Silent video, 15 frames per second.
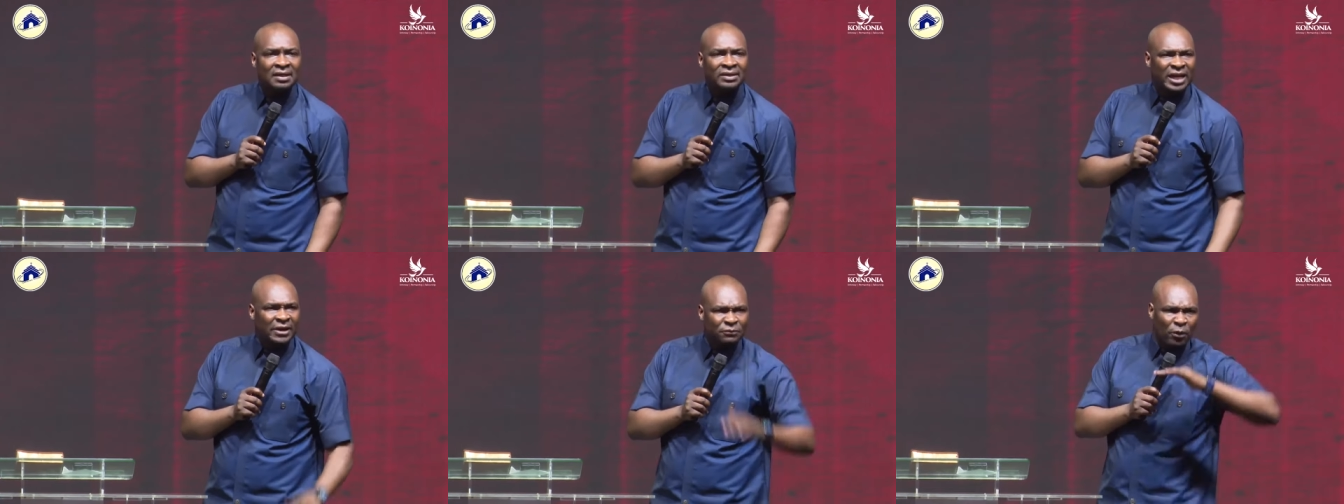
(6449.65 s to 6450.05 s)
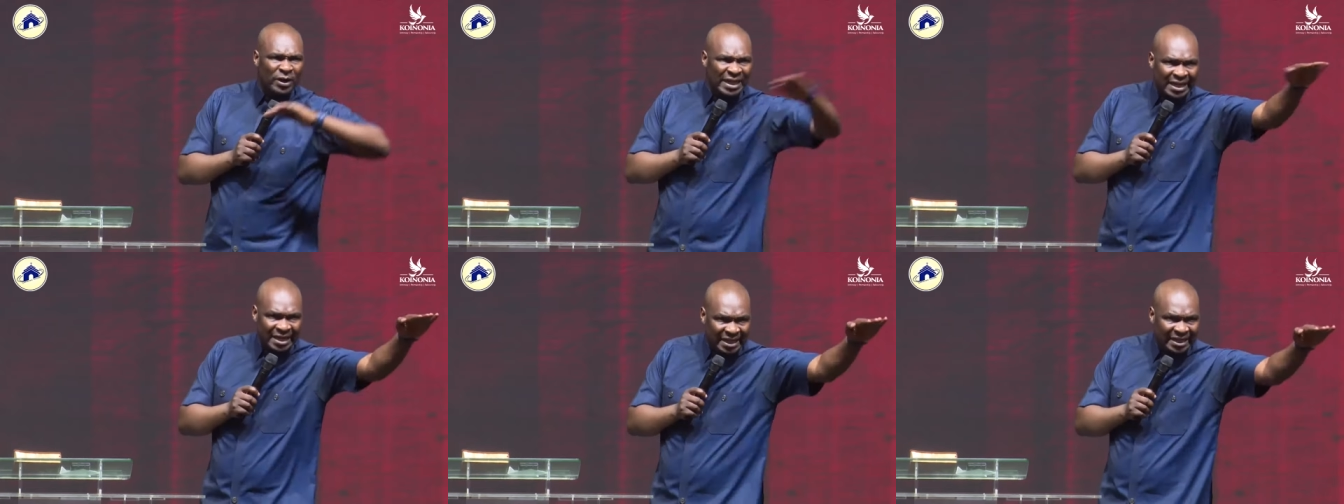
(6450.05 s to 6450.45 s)
Therefore,
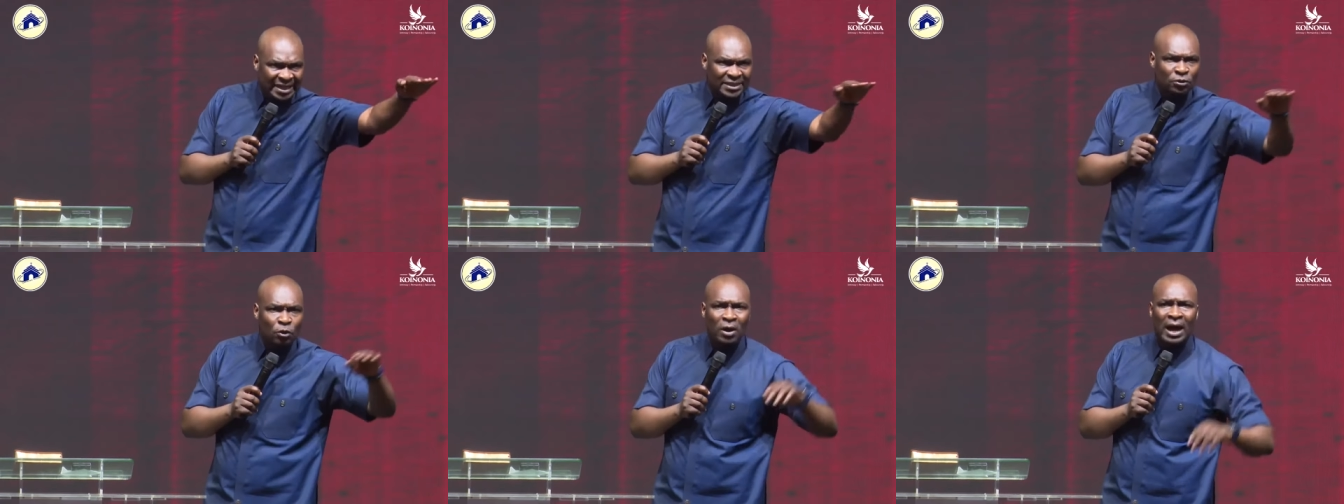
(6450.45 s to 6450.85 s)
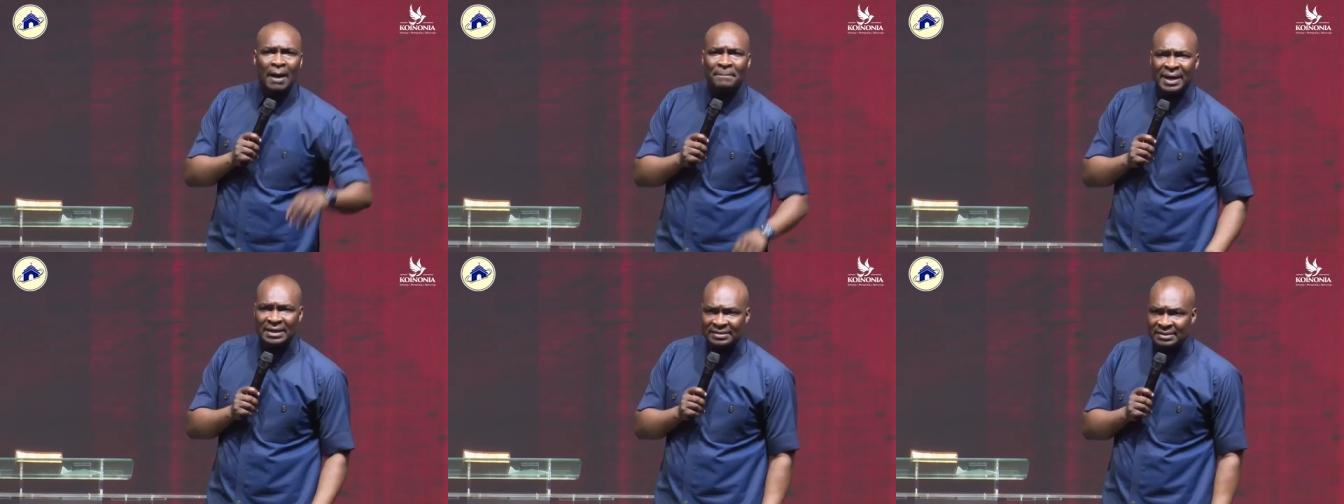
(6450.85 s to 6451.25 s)
increase your
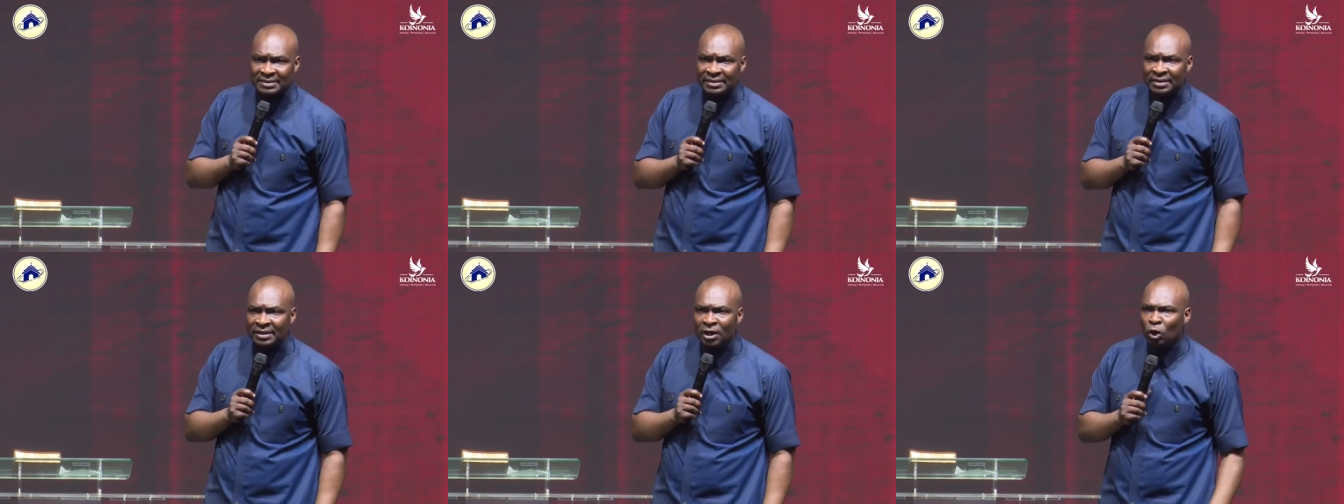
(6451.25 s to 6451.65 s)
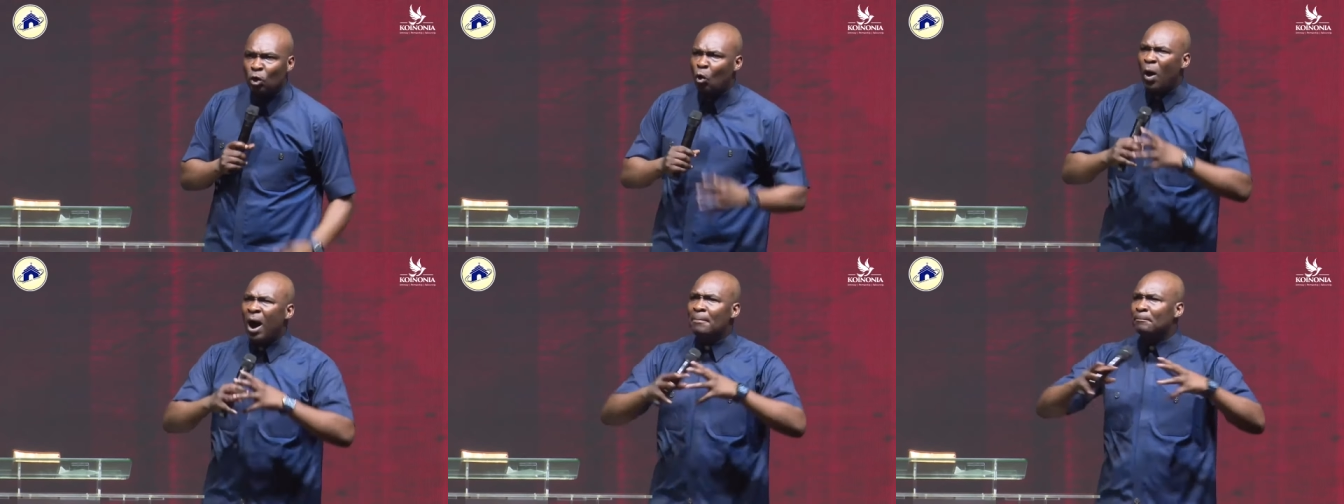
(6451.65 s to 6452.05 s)
capacity.
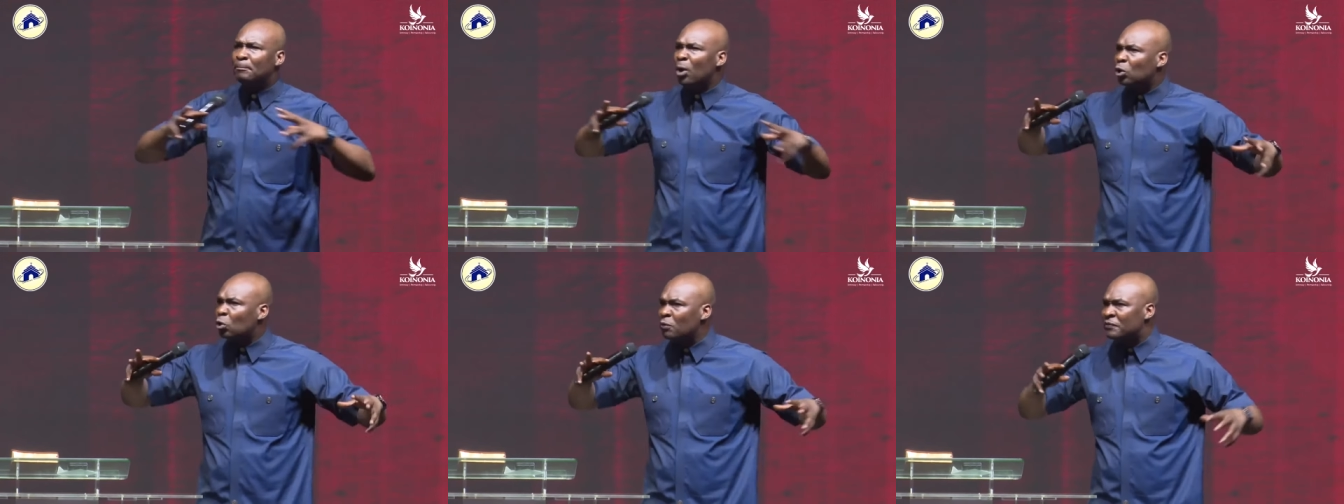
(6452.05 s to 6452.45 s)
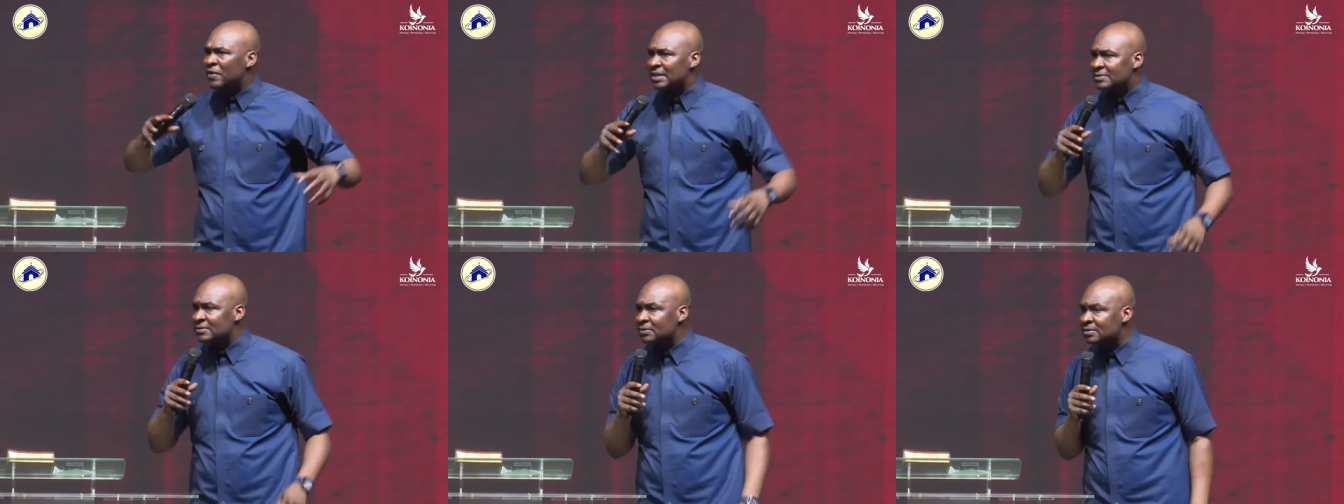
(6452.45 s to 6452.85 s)
Go and borrow
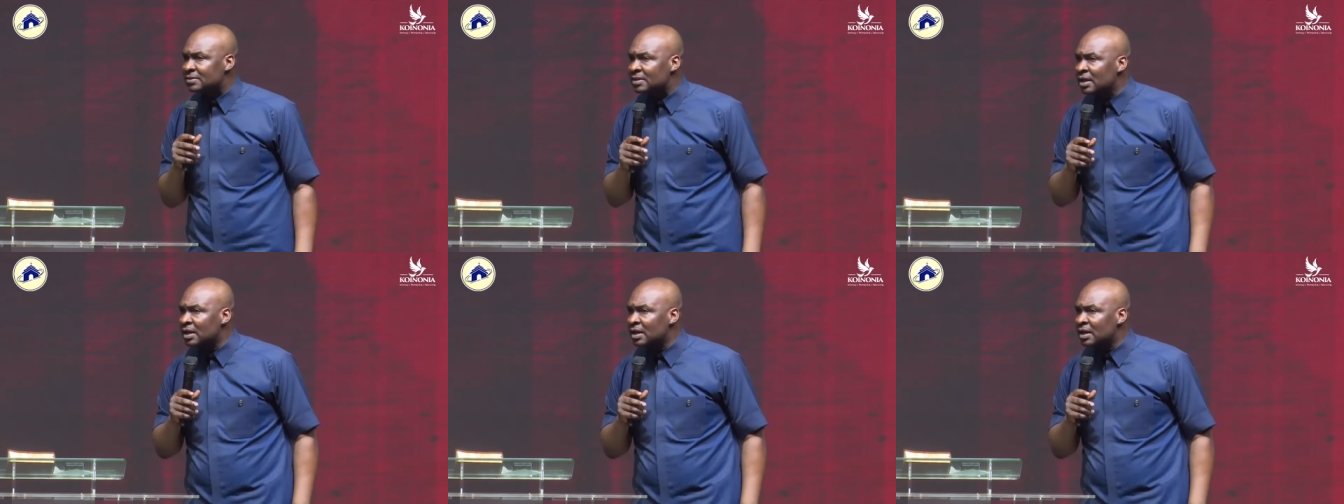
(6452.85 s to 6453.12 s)
vessels.